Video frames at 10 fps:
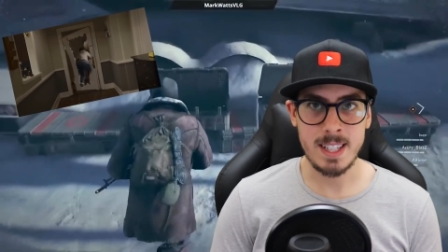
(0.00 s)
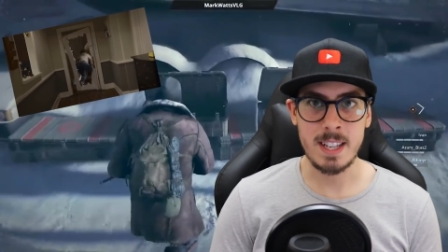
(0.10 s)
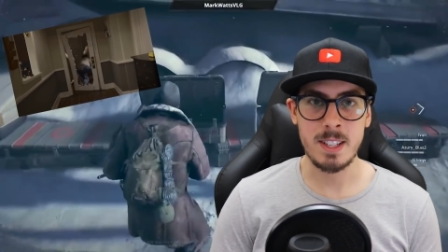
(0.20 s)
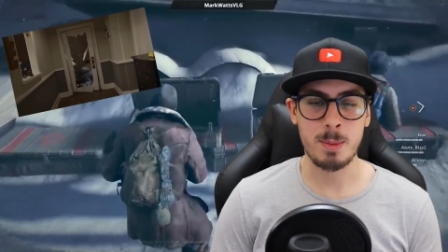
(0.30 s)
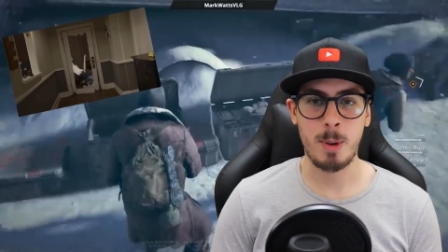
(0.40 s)

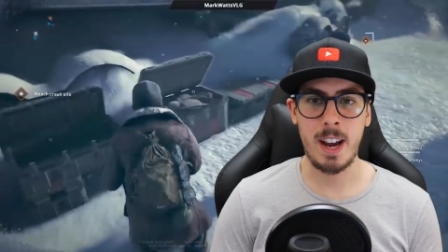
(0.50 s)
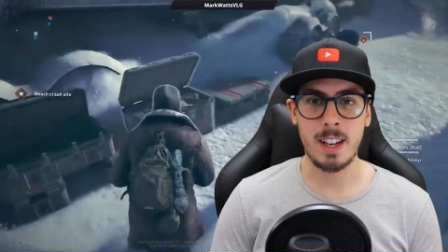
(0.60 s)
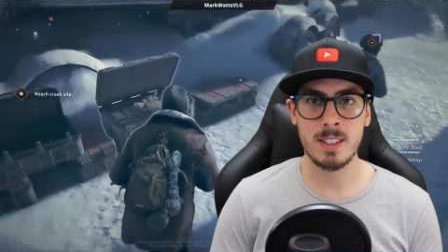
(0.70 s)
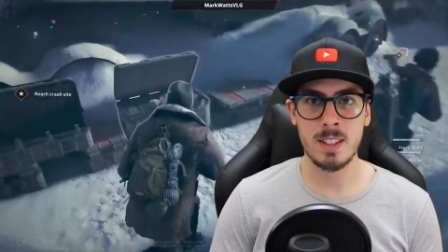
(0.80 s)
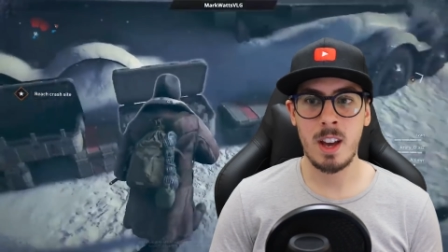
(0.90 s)
data
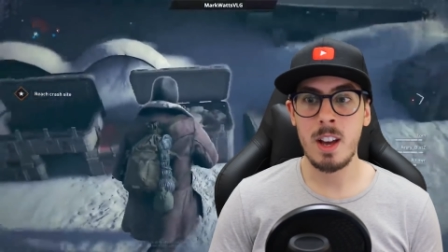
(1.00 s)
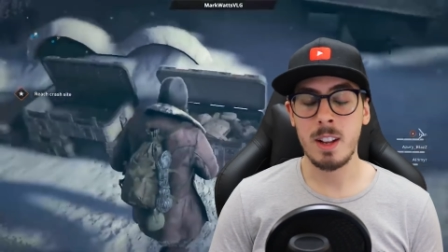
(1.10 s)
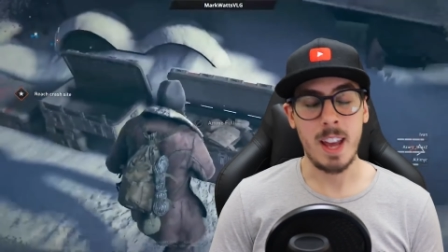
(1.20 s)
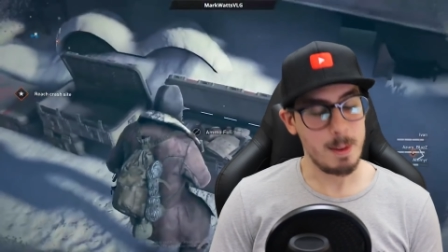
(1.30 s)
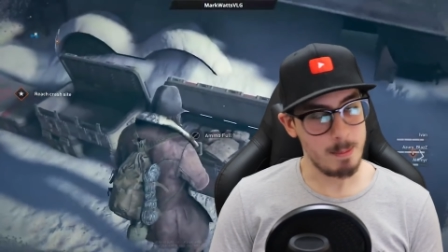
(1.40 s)
spikes,
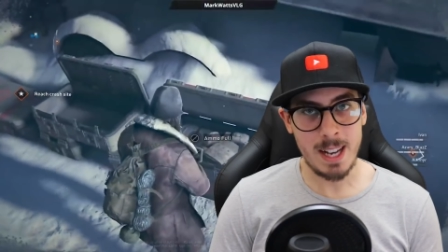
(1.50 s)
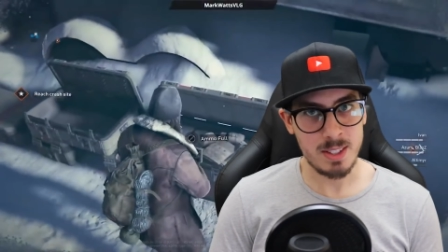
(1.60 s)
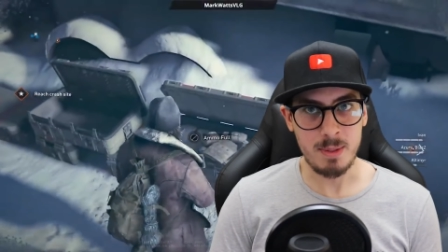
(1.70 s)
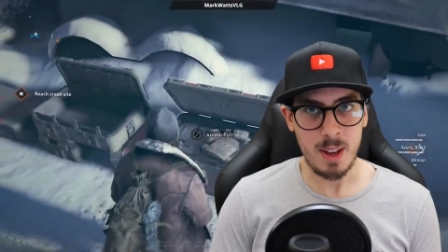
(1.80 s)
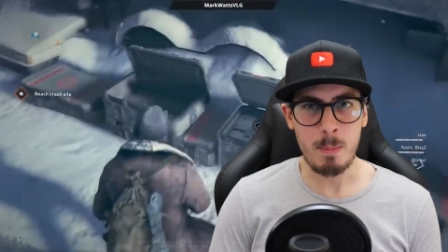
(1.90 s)
massive